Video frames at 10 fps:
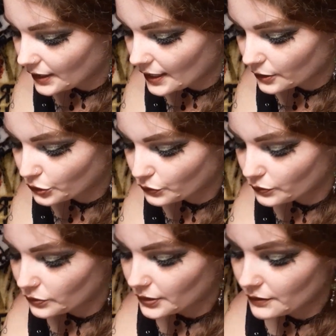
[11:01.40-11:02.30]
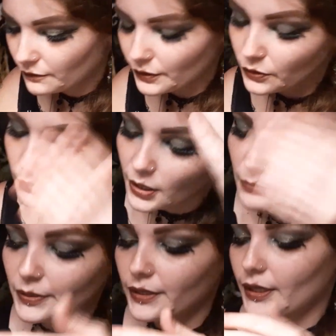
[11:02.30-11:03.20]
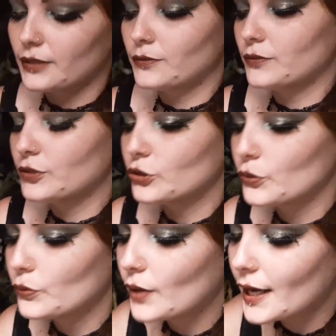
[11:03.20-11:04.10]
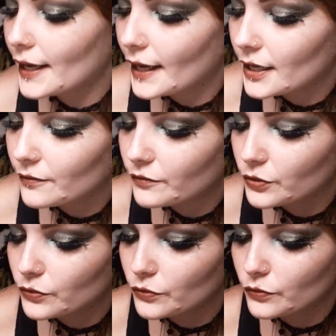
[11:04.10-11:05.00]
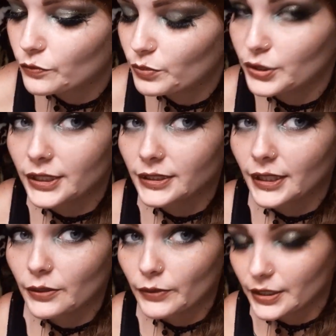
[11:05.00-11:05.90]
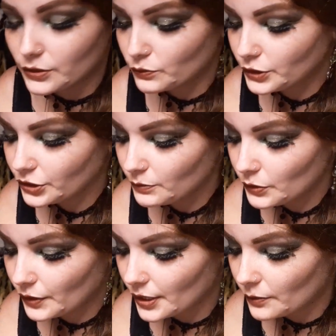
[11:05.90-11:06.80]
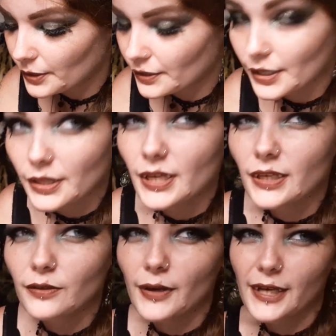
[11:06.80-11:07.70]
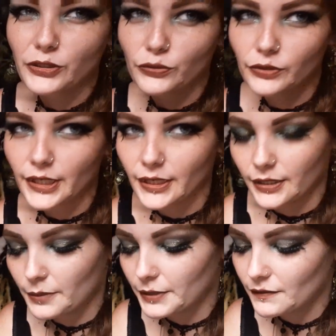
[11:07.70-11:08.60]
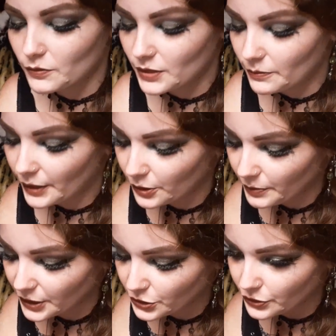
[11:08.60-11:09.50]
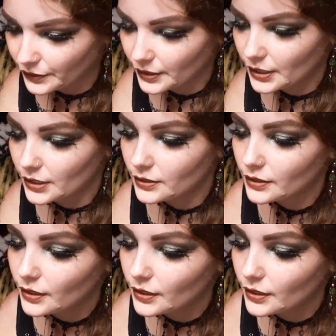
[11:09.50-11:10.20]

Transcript: actually film up and down, so I have to put it sideways, which I'm okay with. I think it'll actually end up giving me a better picture in the end.